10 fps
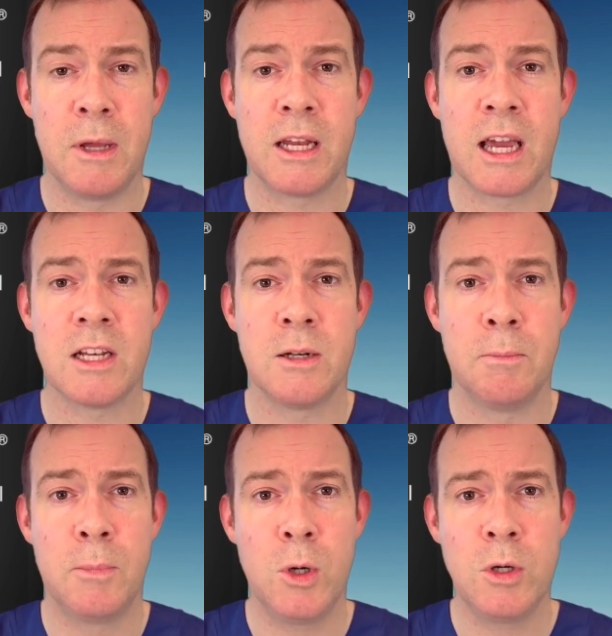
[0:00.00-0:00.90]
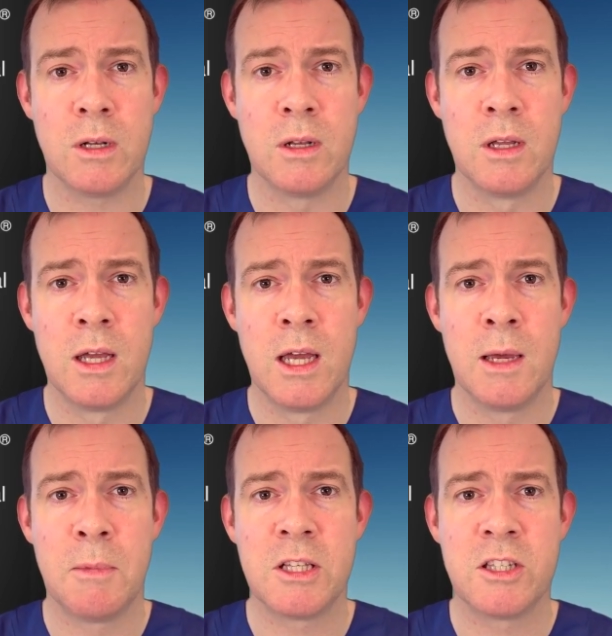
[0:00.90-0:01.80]
medication burden,
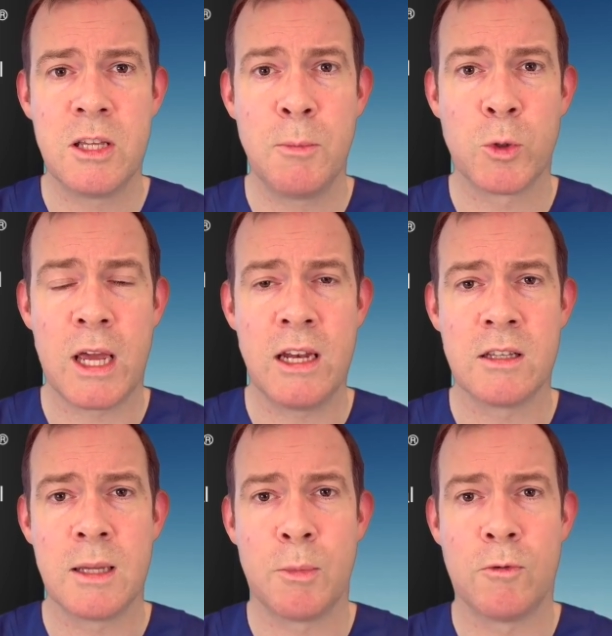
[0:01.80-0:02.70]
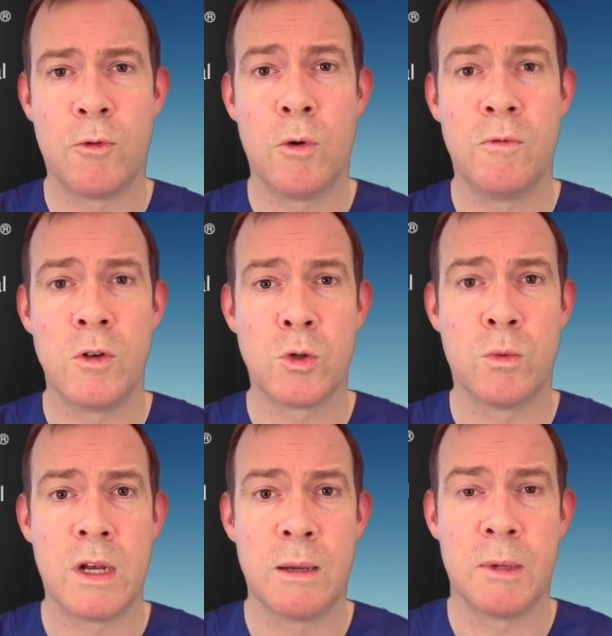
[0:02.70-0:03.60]
but simultaneously perform visual
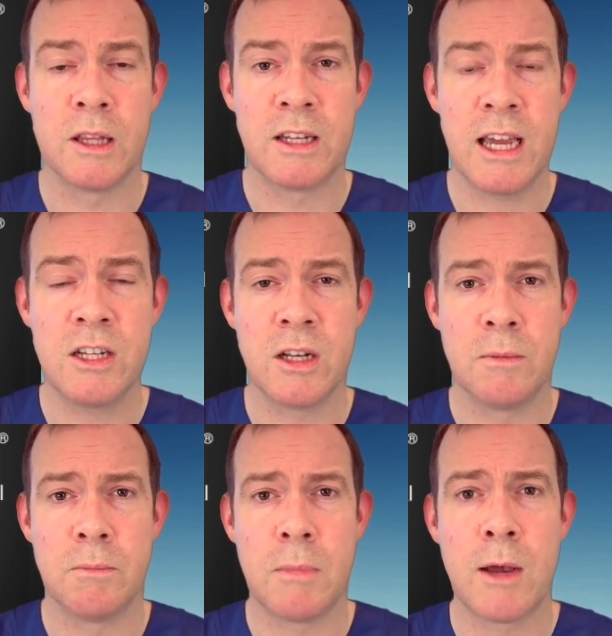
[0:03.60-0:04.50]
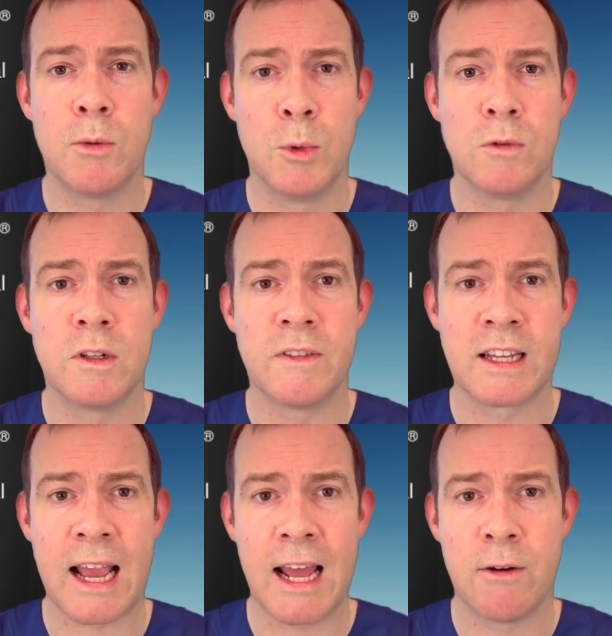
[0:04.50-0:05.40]
rehabilitation by removal of the
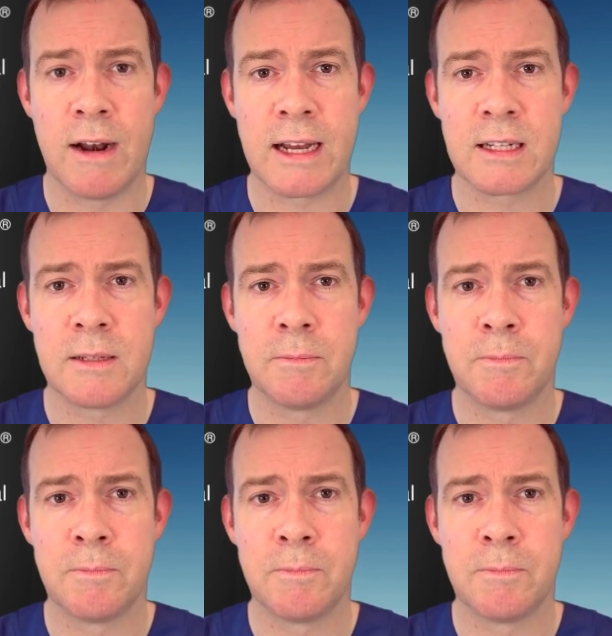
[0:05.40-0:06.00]
cataract.